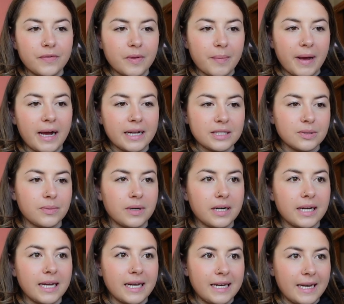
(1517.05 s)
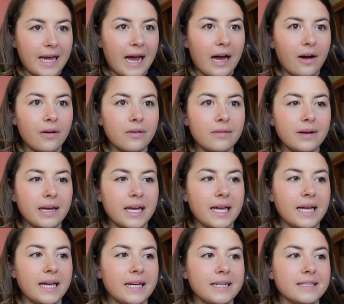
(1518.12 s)
the password now,
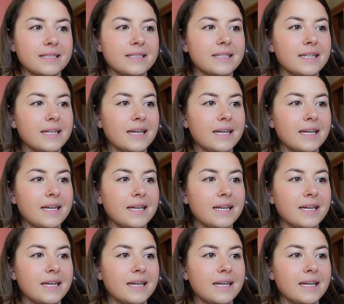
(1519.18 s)
and